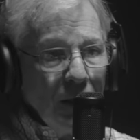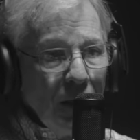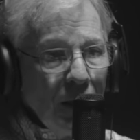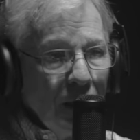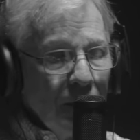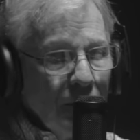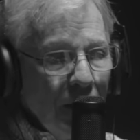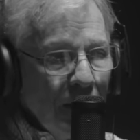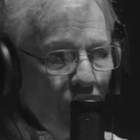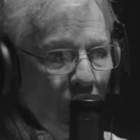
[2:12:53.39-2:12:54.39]

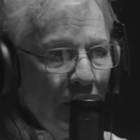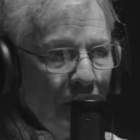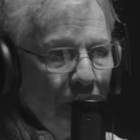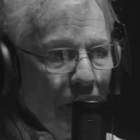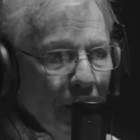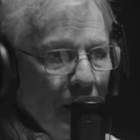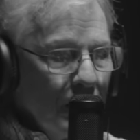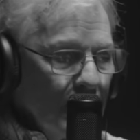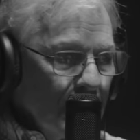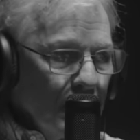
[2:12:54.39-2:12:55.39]
and the way that
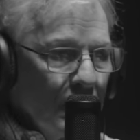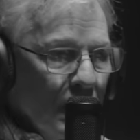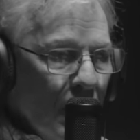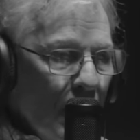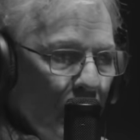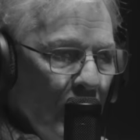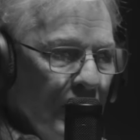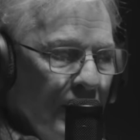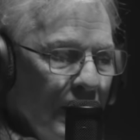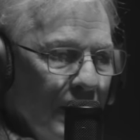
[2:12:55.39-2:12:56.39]
the
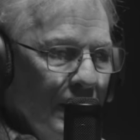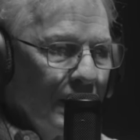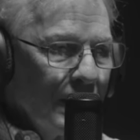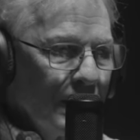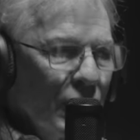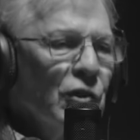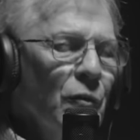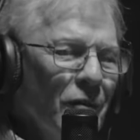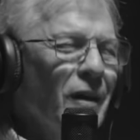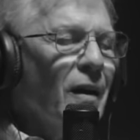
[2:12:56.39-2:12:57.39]
camaraderie,
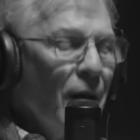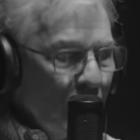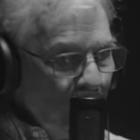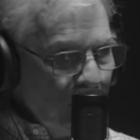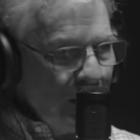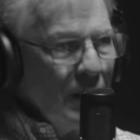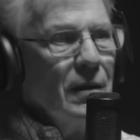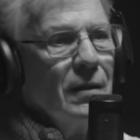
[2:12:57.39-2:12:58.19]
not camaraderie,